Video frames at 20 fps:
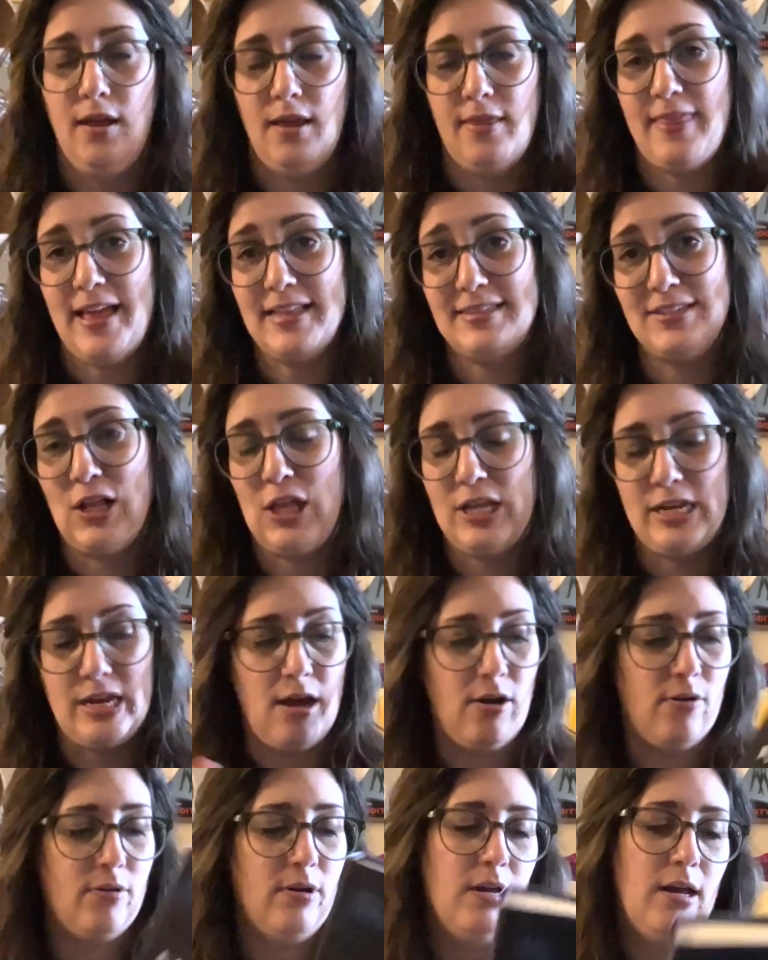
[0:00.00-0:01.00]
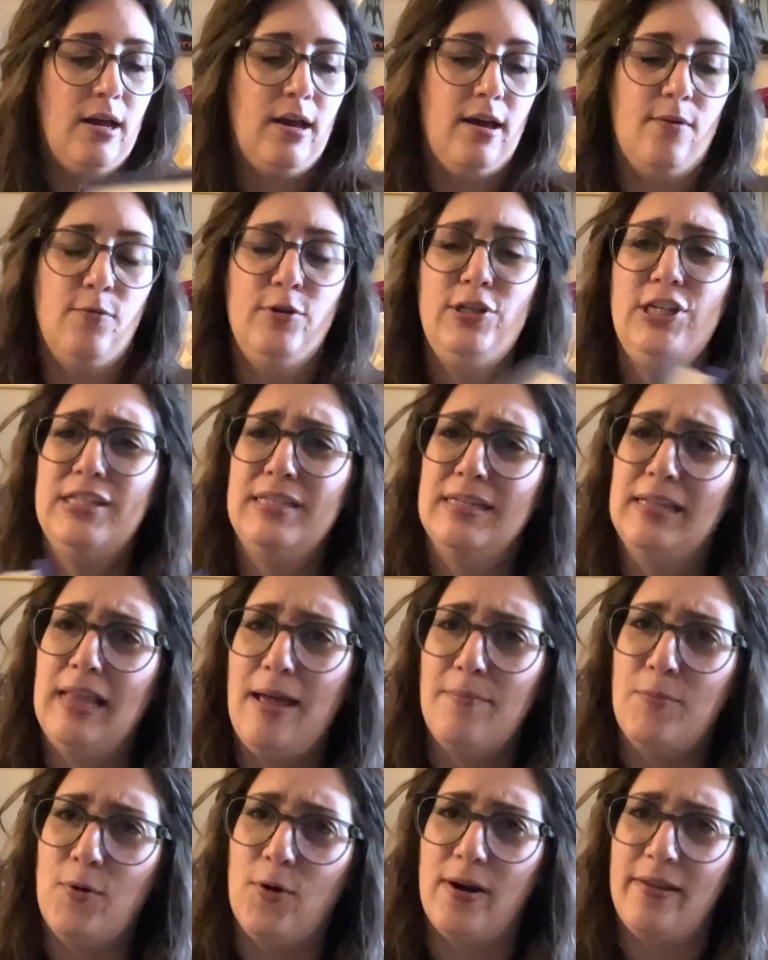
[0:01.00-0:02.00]
That's all I know, which is a
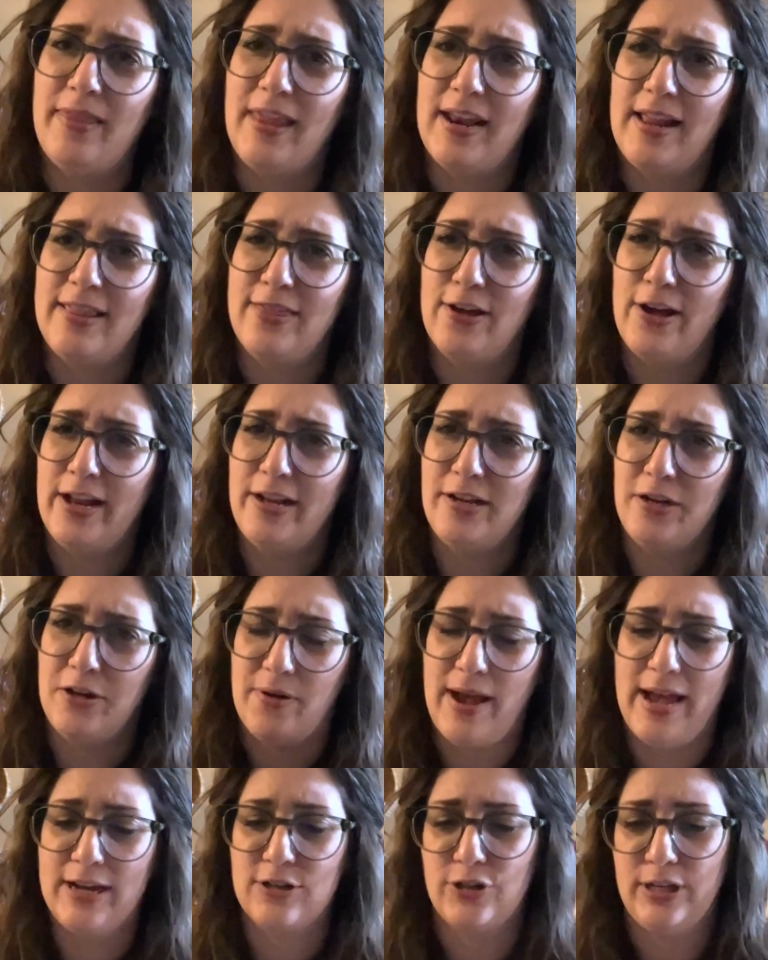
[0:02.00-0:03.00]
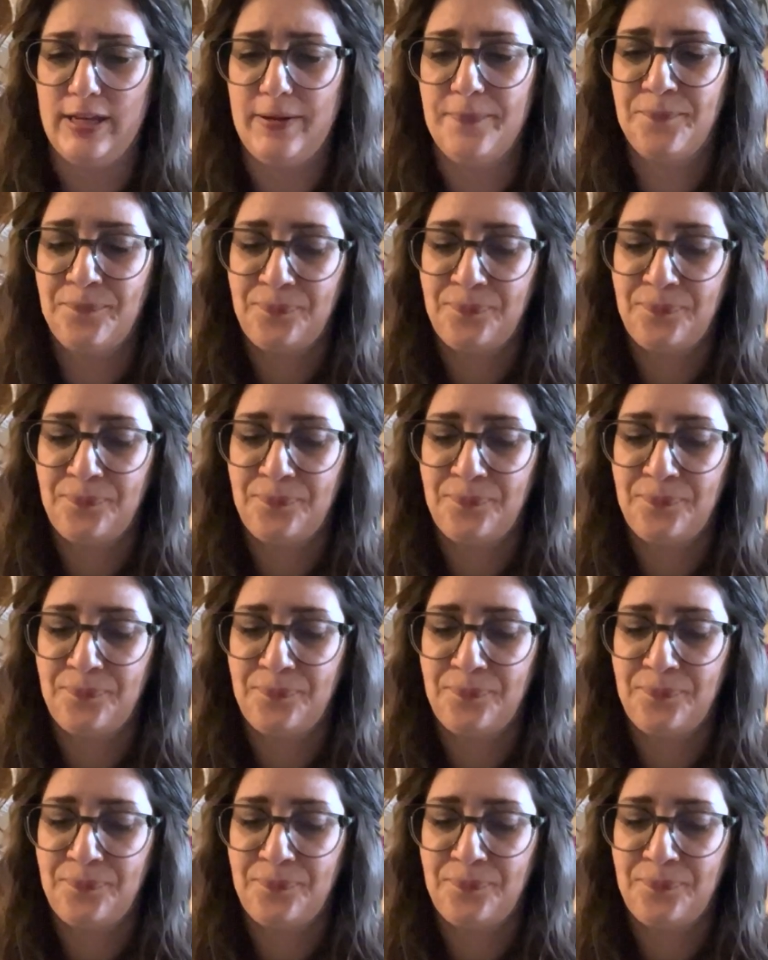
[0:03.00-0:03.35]
lot more than I thought I knew, actually.